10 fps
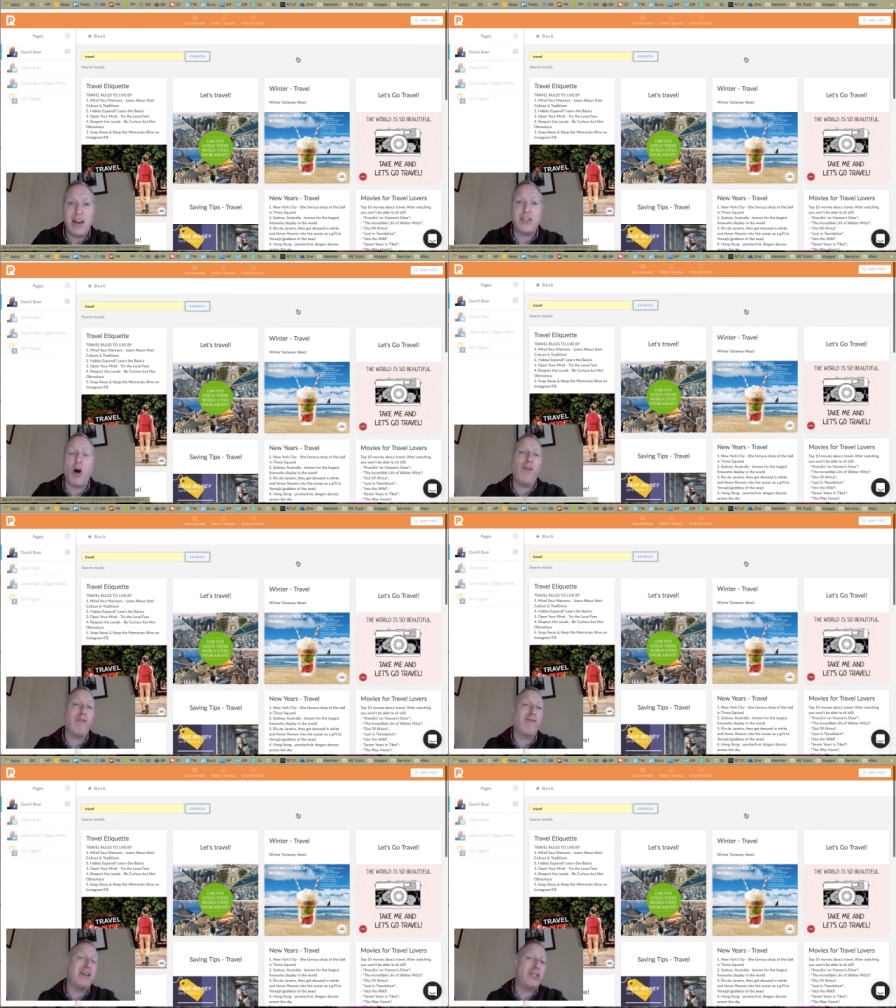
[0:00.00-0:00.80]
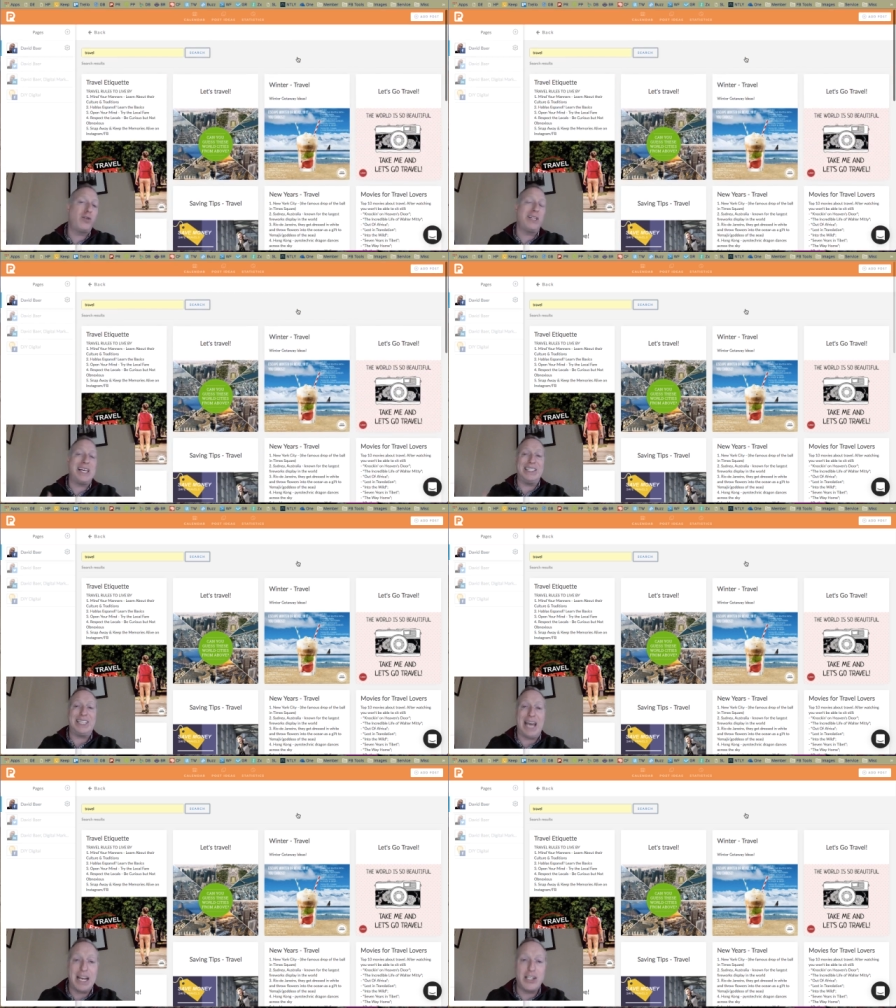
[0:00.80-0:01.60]
and it's all visually
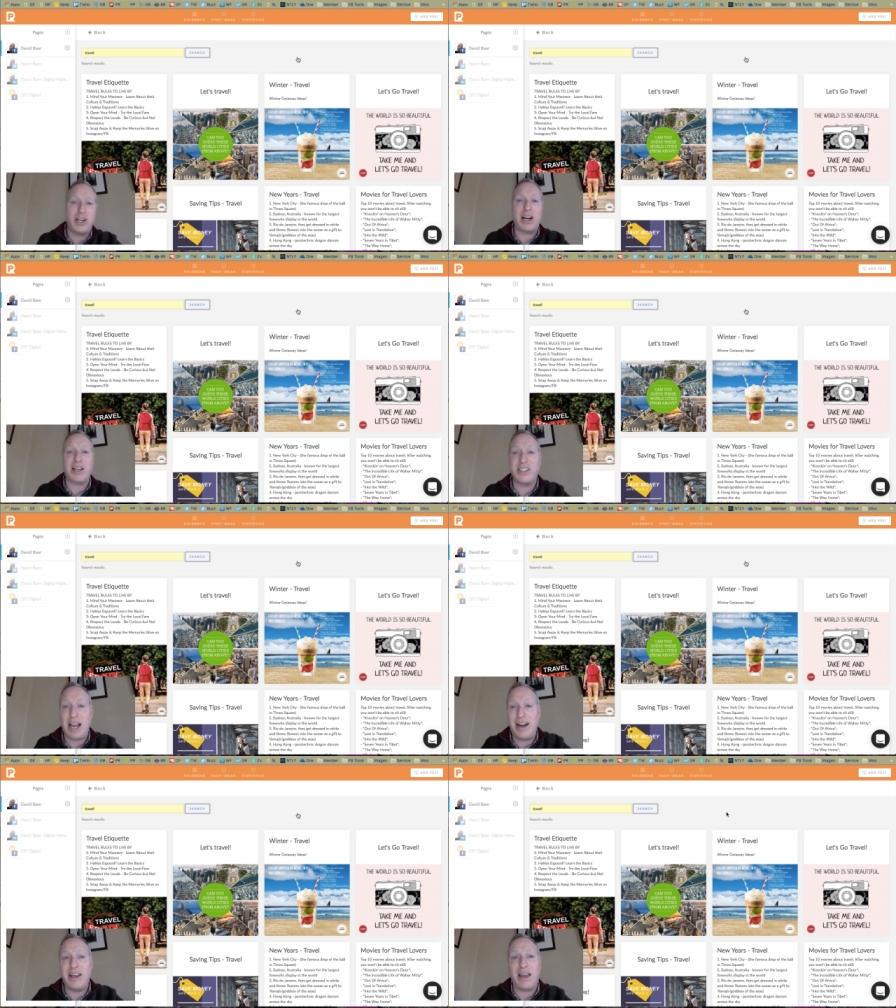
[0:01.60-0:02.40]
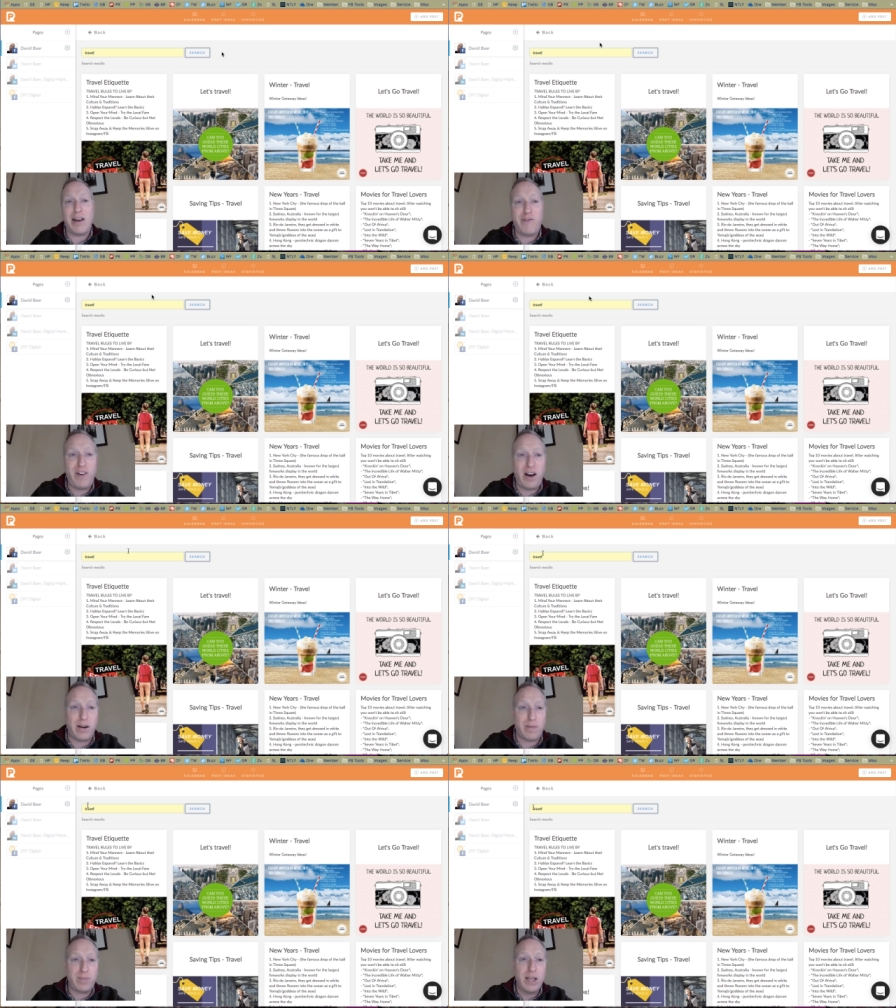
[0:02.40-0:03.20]
engaging, exciting, and
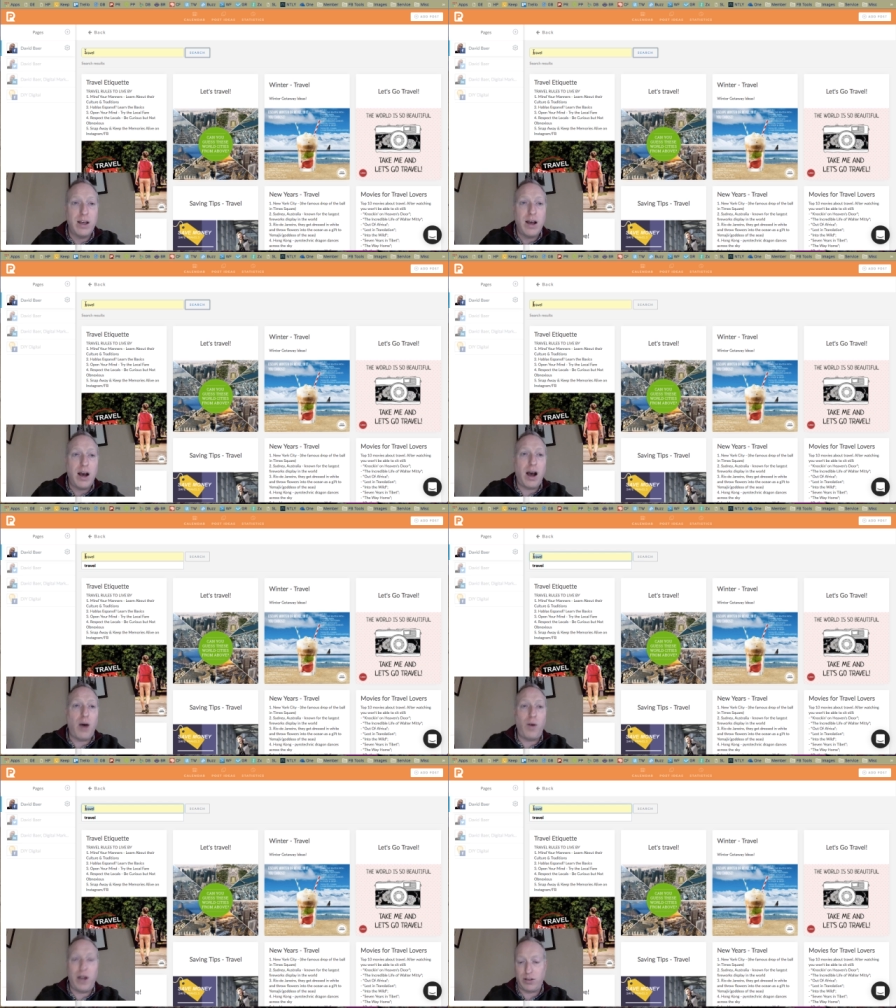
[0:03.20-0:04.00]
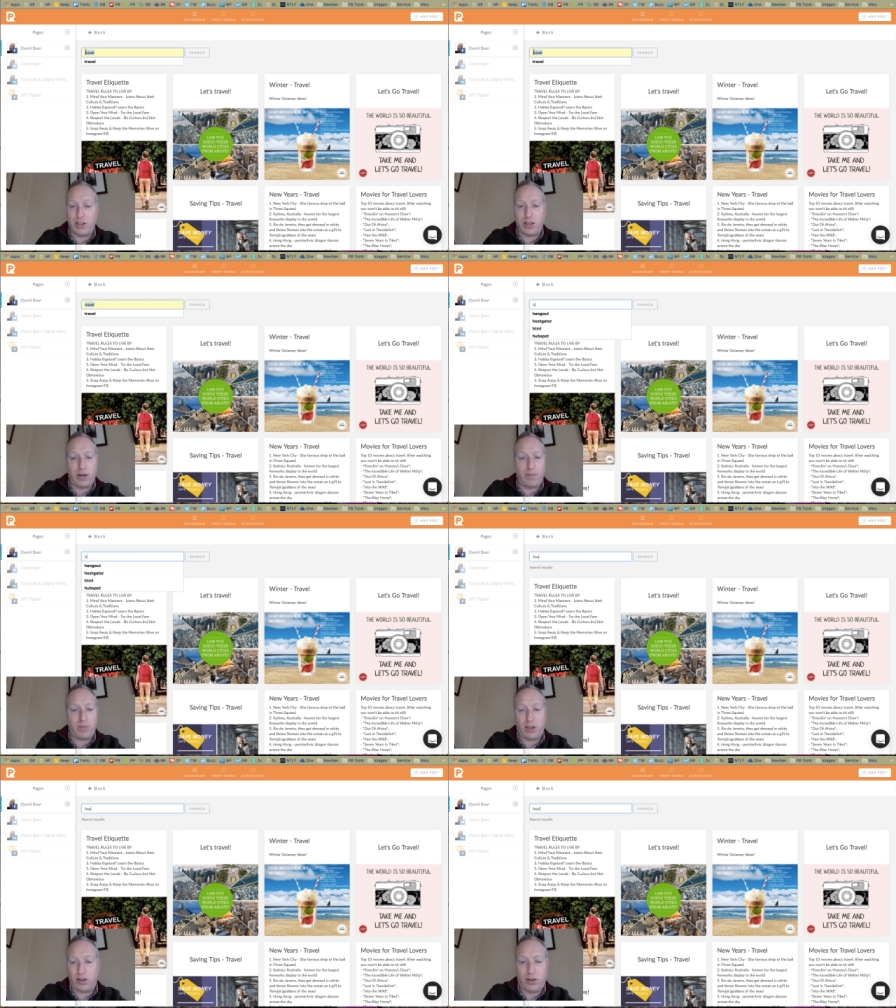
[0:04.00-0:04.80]
fun. Uh, what else
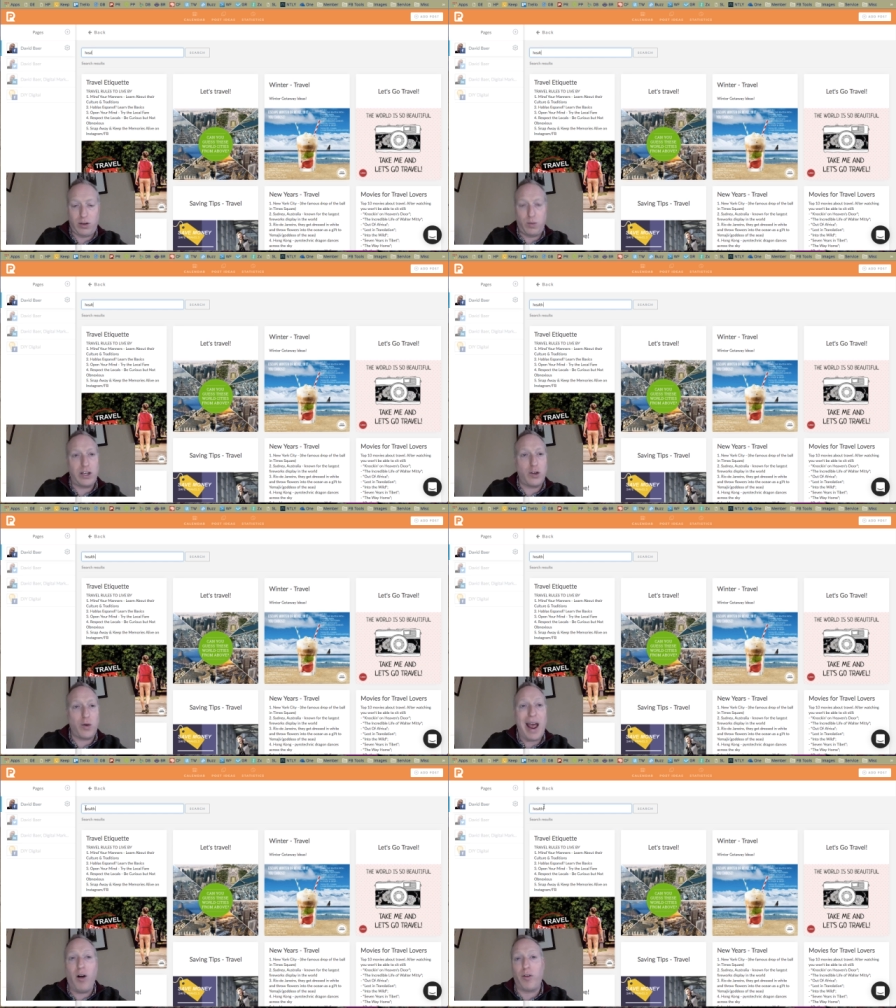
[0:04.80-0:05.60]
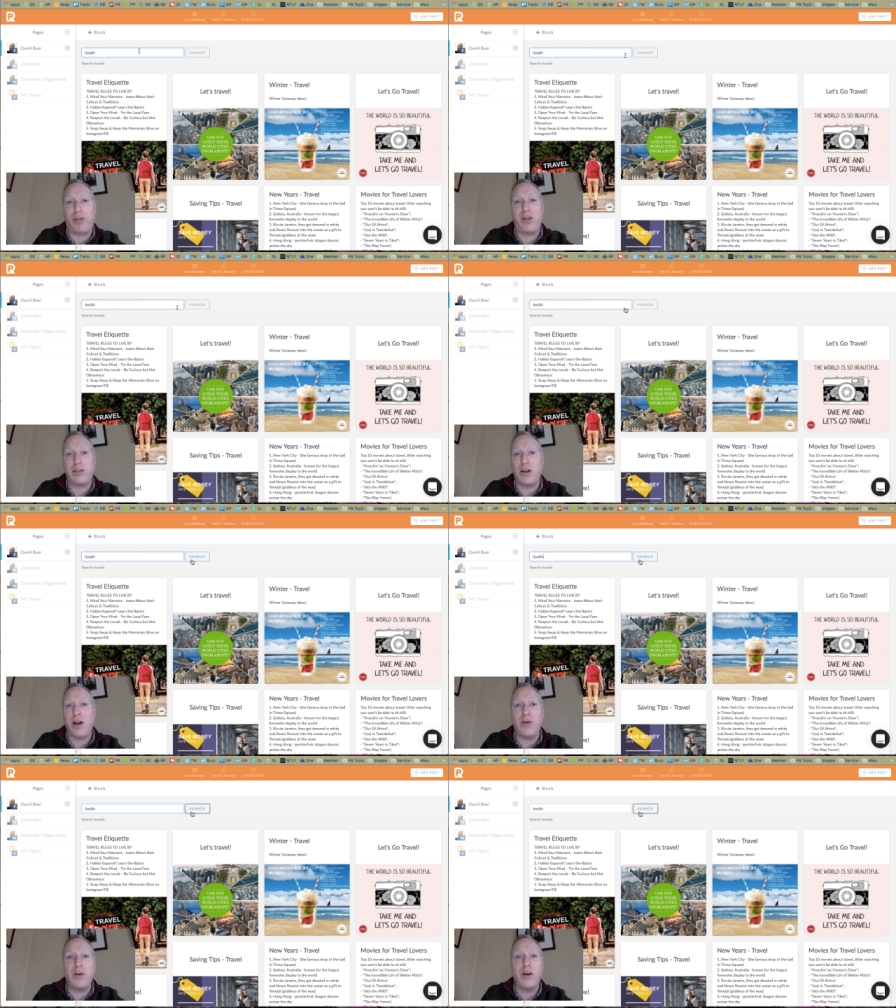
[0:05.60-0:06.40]
um, could we do? Health is
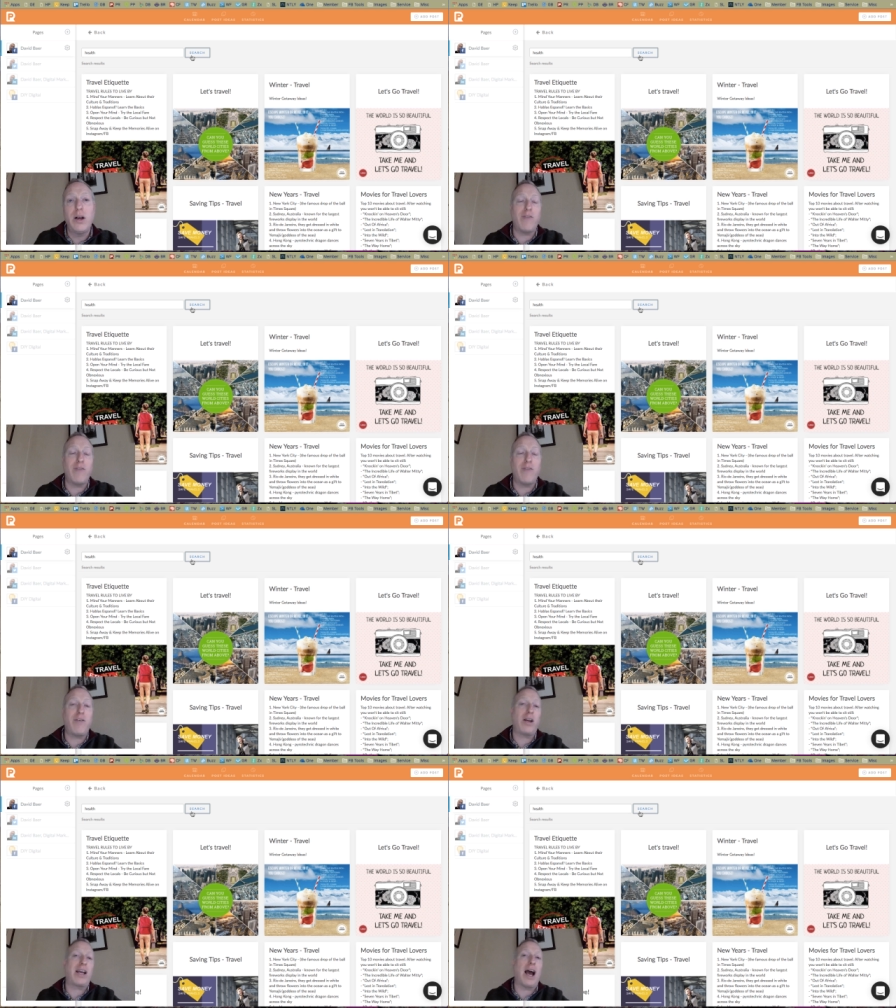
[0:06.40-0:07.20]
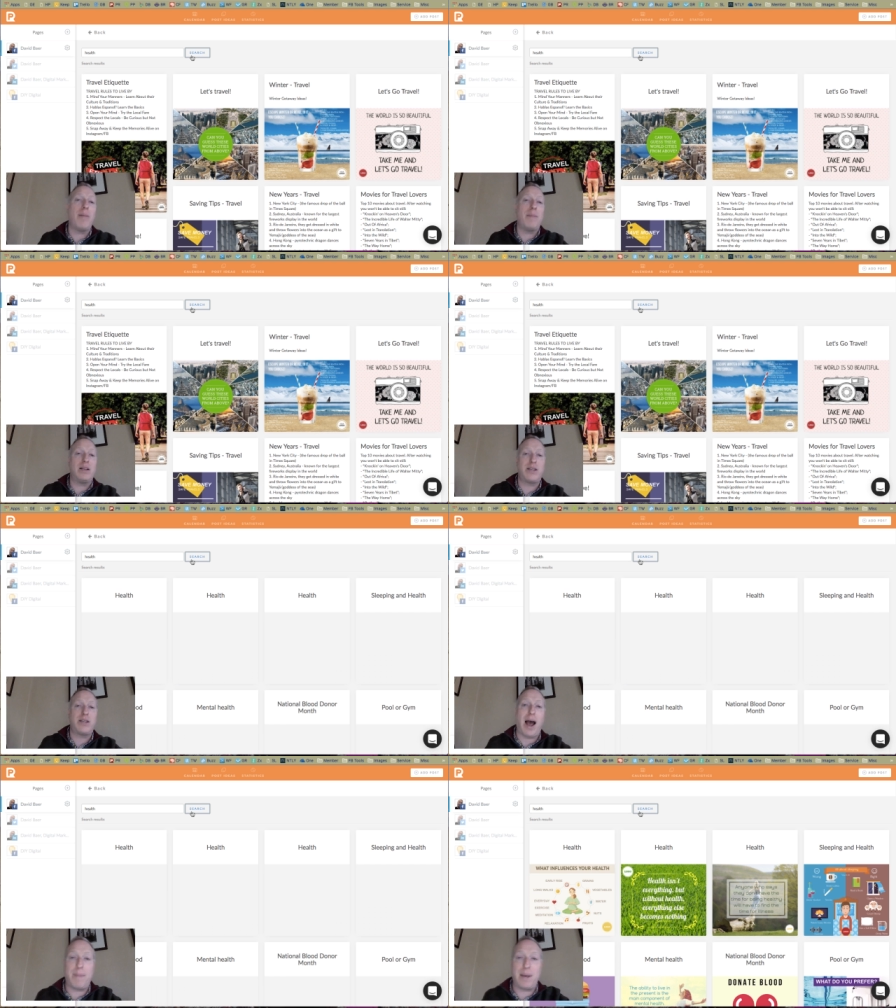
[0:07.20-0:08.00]
another you know very common
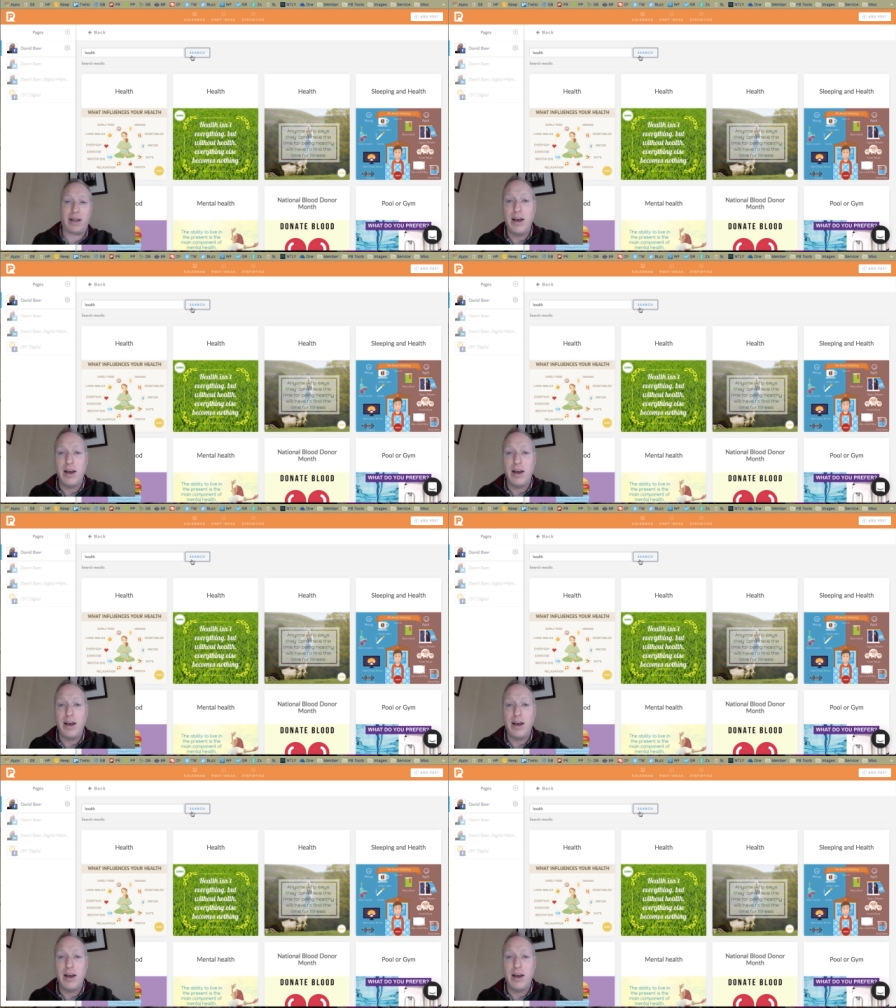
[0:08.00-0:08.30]
topic.